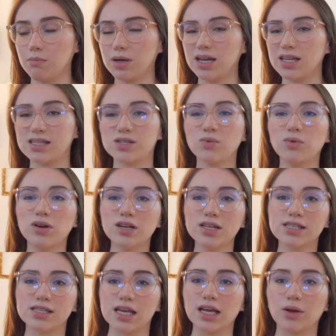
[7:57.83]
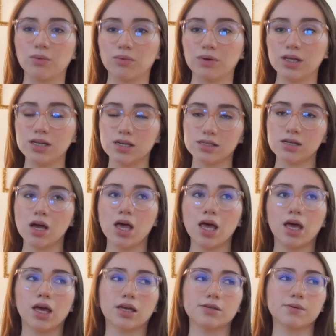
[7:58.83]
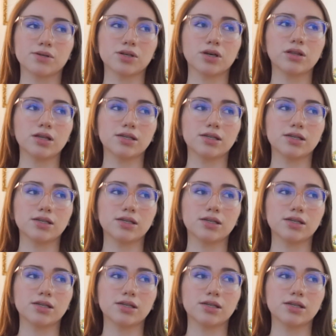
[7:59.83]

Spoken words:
but it's the weirdest thing. It really does, like, especially on the